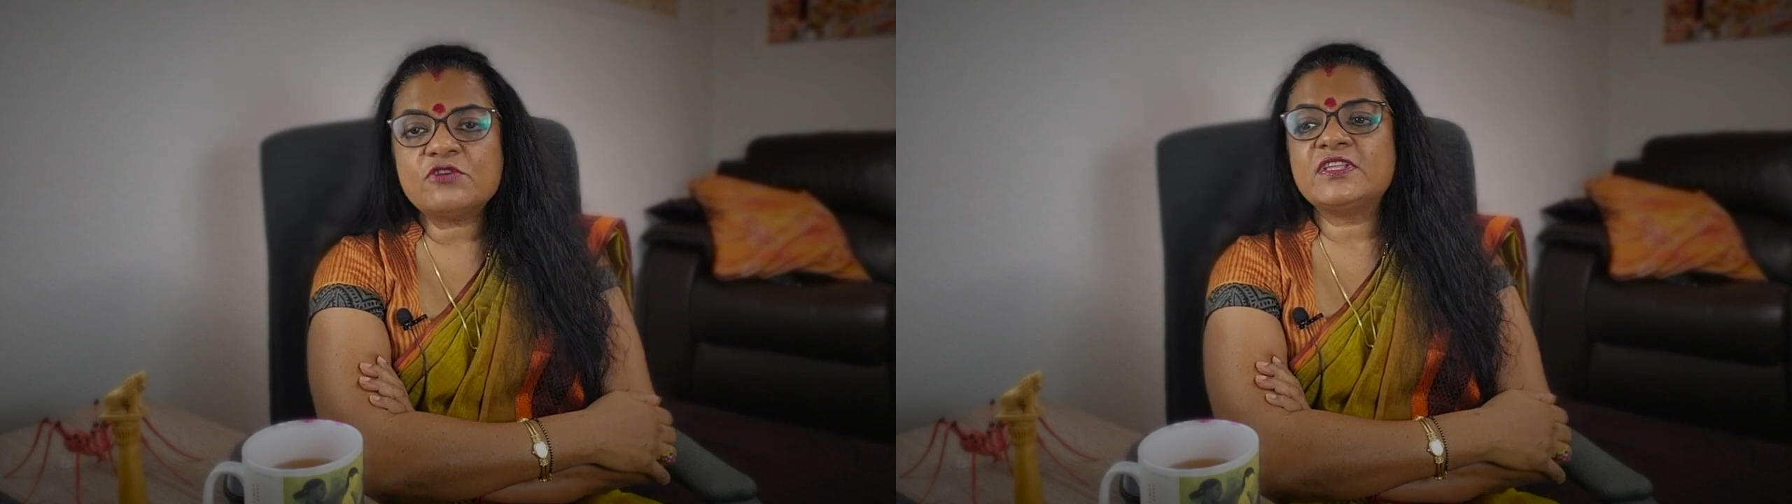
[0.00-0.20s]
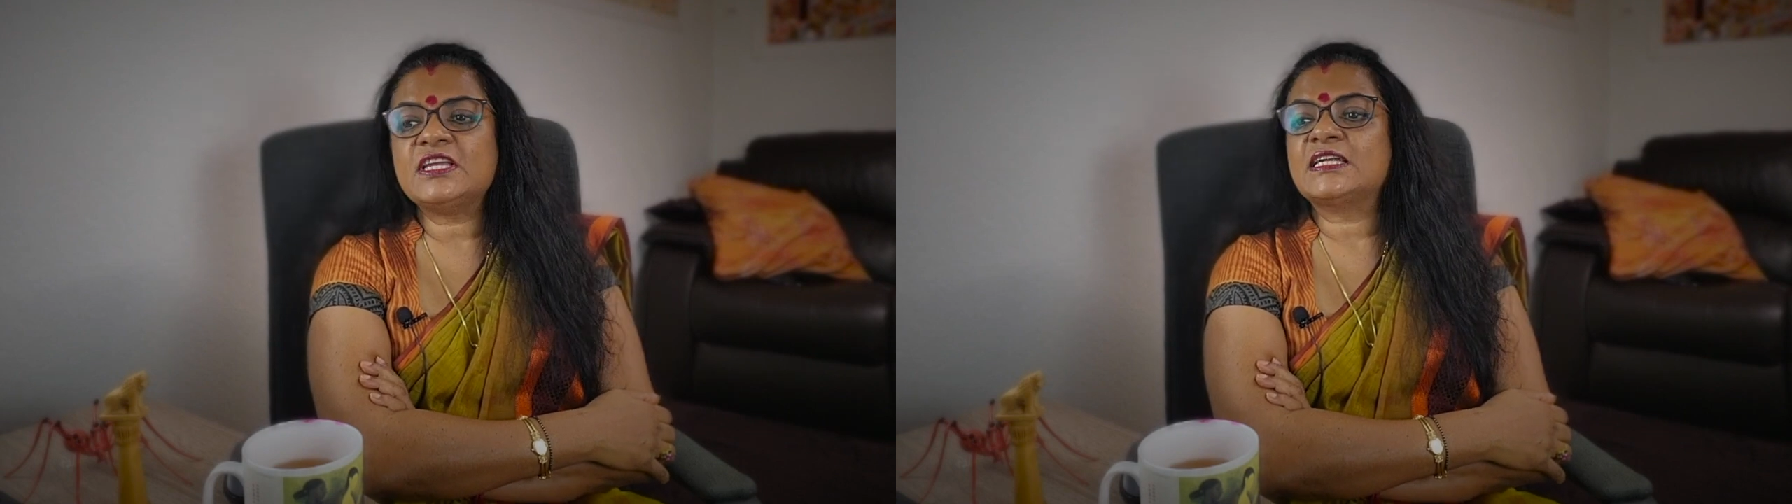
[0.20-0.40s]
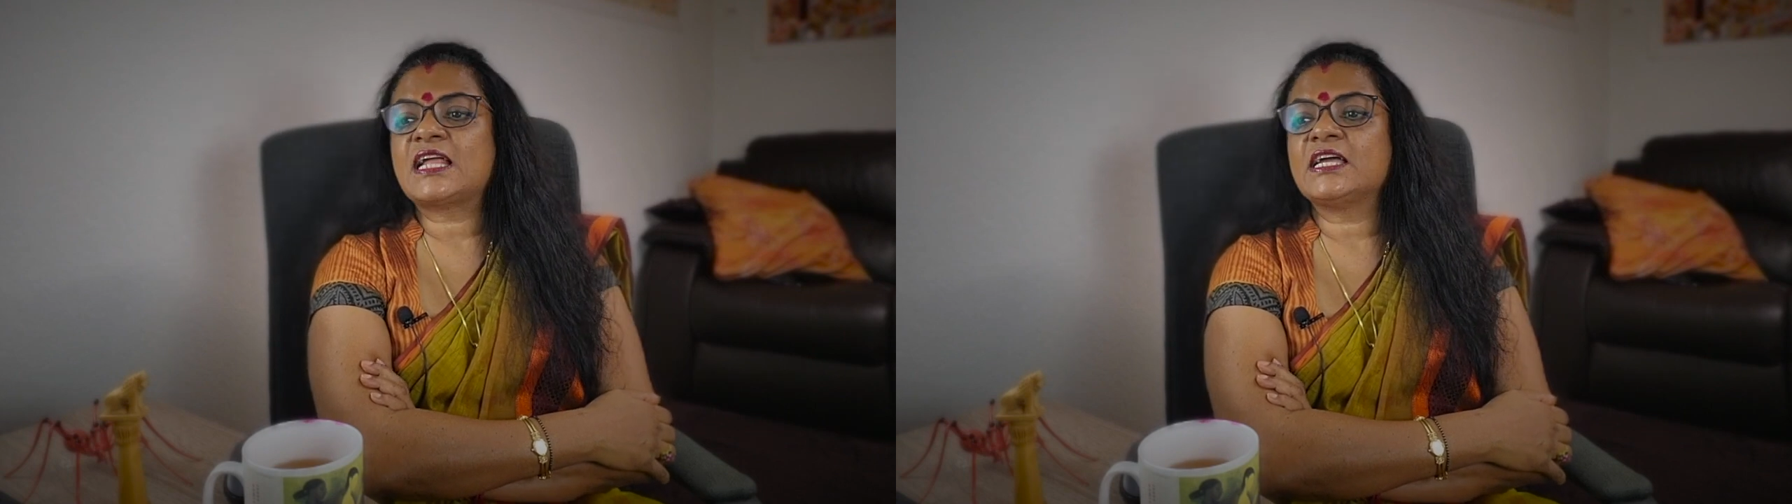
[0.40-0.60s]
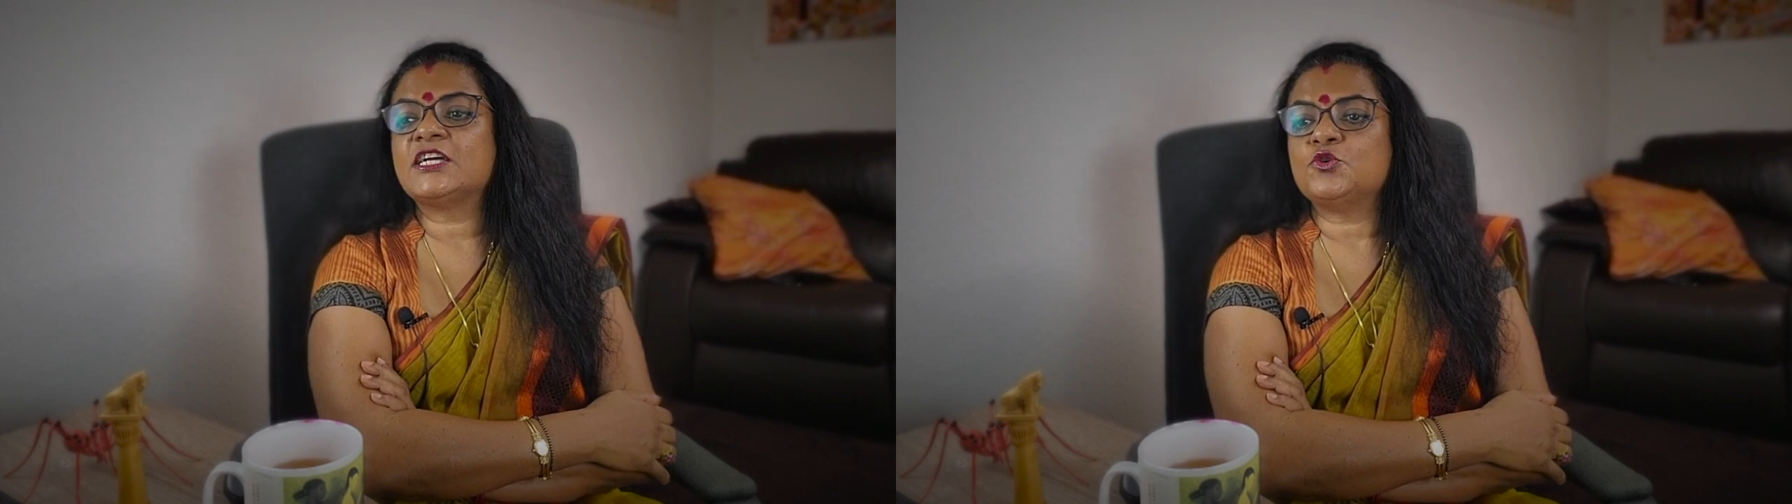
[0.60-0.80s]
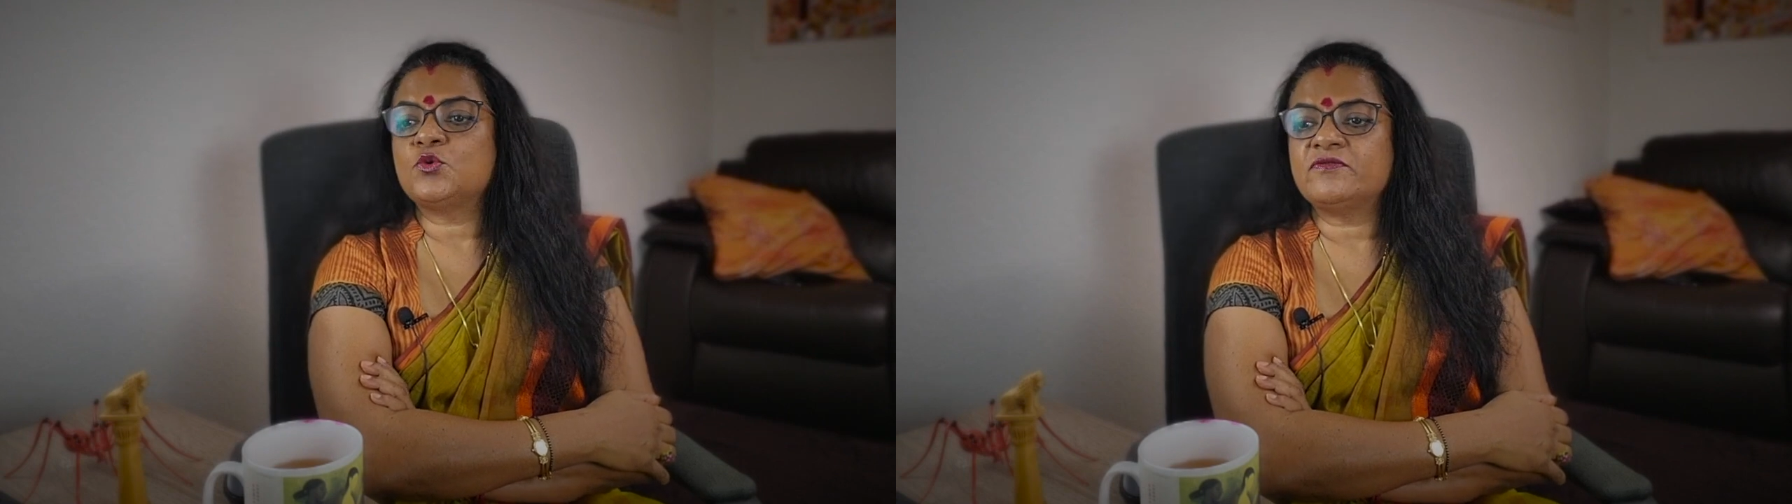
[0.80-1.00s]
the entire
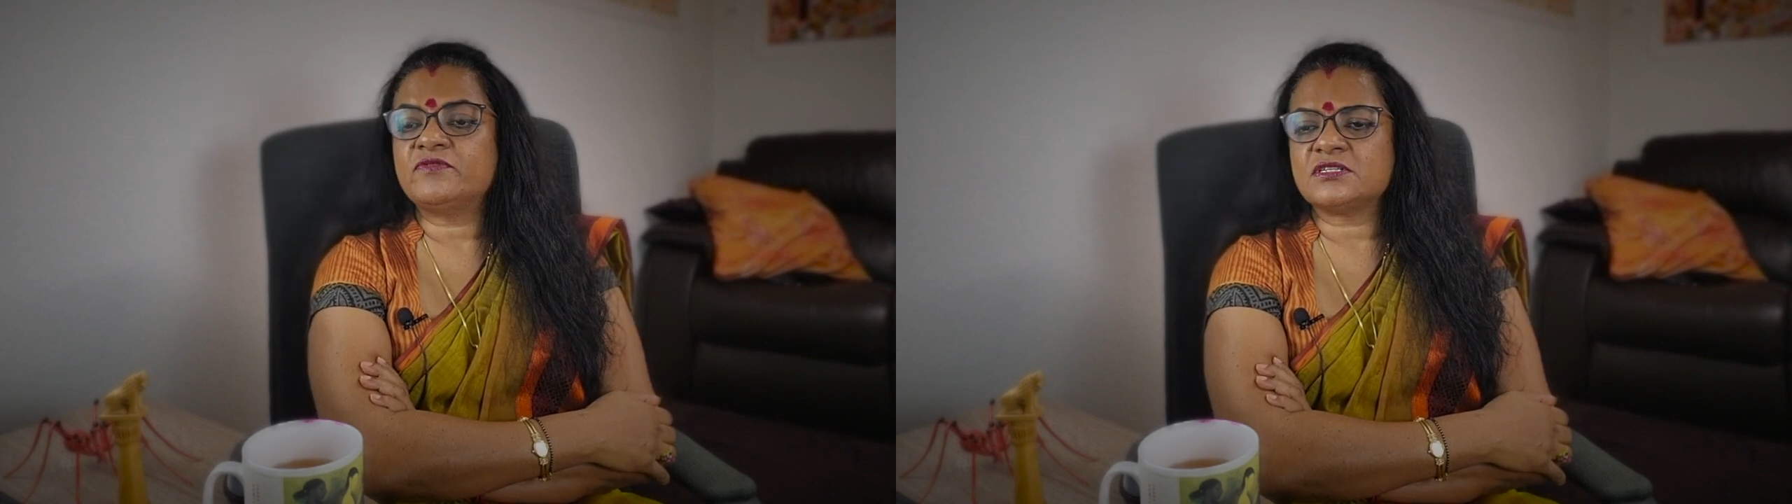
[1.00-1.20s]
universe.